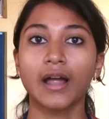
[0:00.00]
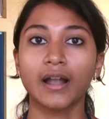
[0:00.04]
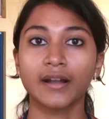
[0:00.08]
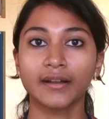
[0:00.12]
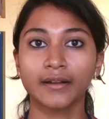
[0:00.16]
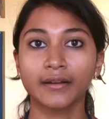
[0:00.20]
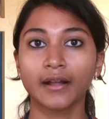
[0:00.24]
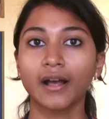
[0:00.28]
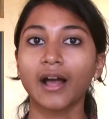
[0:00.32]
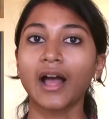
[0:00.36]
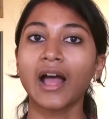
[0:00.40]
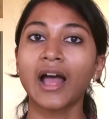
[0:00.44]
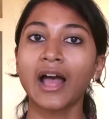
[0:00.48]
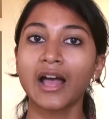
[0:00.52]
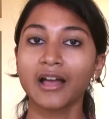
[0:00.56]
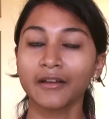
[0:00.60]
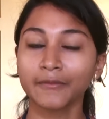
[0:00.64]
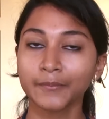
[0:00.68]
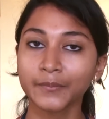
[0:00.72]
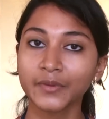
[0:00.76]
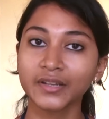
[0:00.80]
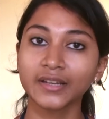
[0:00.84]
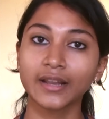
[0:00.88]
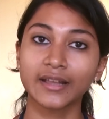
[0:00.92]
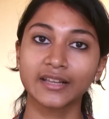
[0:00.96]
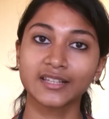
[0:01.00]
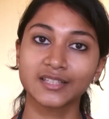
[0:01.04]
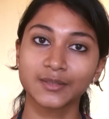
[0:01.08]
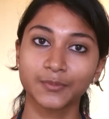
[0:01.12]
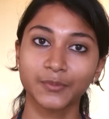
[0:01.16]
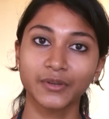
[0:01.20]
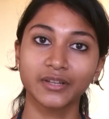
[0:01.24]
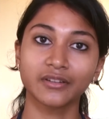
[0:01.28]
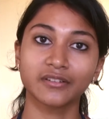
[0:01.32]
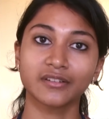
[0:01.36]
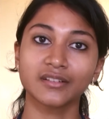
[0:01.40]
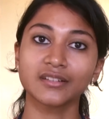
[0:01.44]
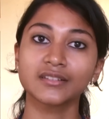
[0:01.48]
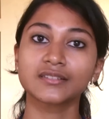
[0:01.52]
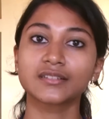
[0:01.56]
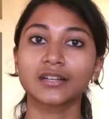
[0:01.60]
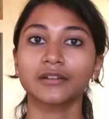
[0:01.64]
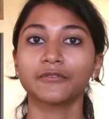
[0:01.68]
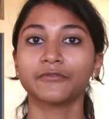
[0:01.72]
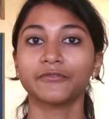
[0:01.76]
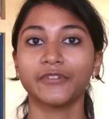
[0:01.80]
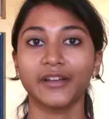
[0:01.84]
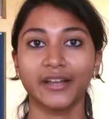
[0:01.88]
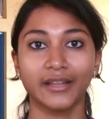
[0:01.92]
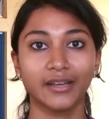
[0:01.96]
And I have been experienced
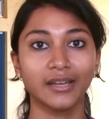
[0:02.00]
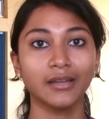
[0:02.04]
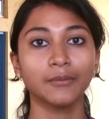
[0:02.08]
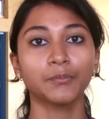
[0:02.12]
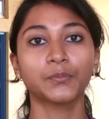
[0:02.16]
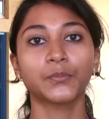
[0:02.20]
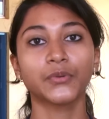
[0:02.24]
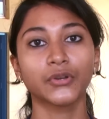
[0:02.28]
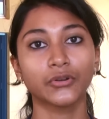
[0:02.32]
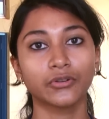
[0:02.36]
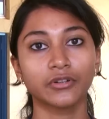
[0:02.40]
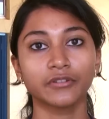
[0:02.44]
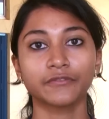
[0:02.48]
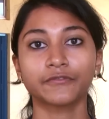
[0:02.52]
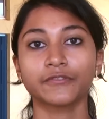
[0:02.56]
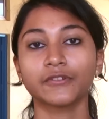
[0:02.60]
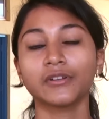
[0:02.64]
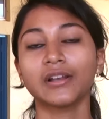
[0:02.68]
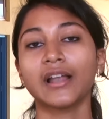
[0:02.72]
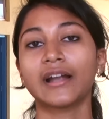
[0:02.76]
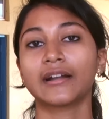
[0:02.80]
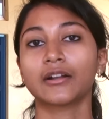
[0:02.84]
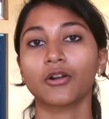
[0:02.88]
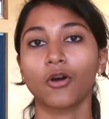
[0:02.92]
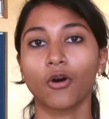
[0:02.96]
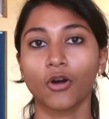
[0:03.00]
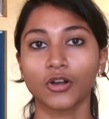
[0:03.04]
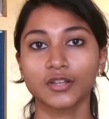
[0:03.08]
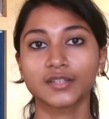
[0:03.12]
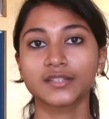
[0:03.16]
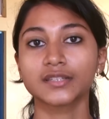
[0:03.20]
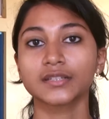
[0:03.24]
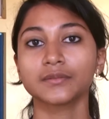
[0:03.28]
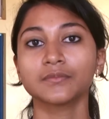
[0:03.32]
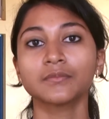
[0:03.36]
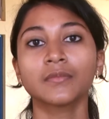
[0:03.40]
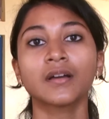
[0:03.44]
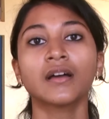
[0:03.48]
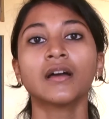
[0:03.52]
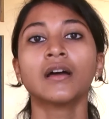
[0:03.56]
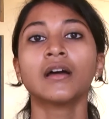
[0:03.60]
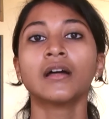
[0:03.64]
a very beautiful and awesome